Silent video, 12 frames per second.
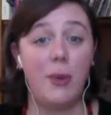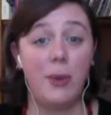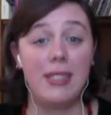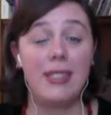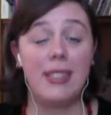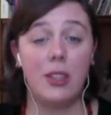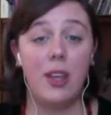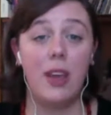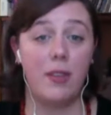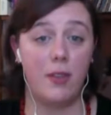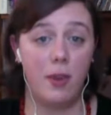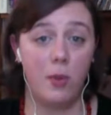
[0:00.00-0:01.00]
still have a
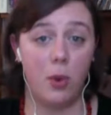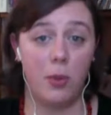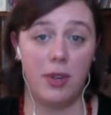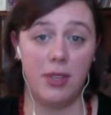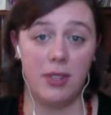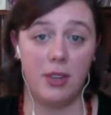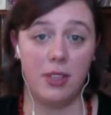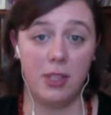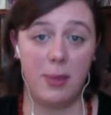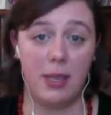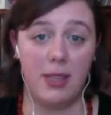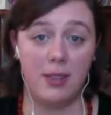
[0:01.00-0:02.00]
few more pre-service
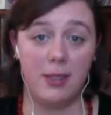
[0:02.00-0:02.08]
pins.